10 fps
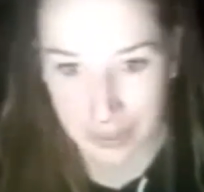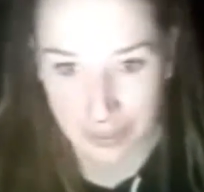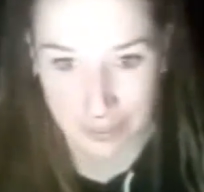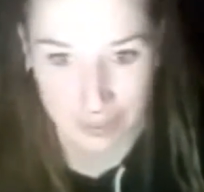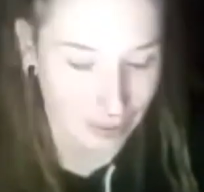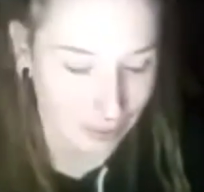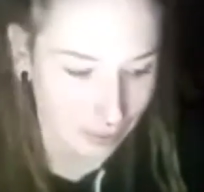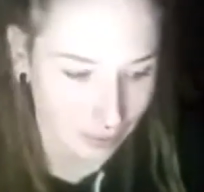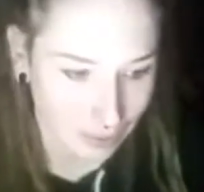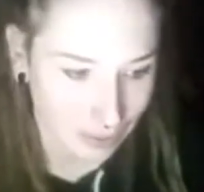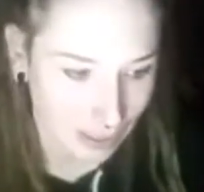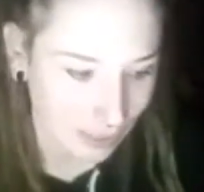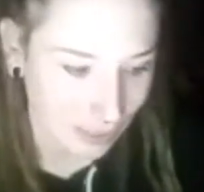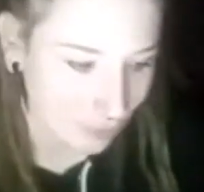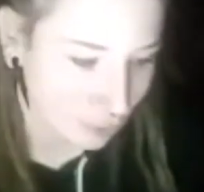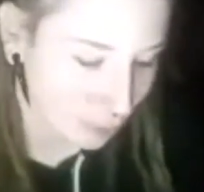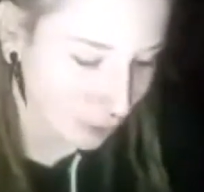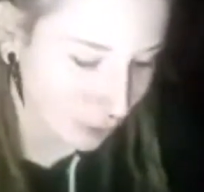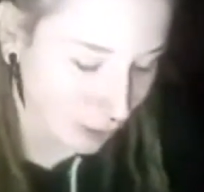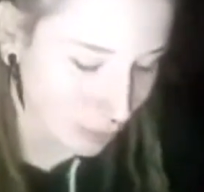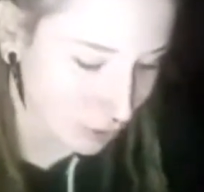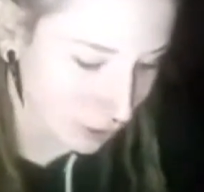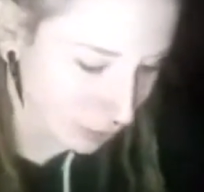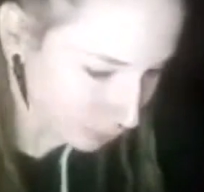up and you have a click,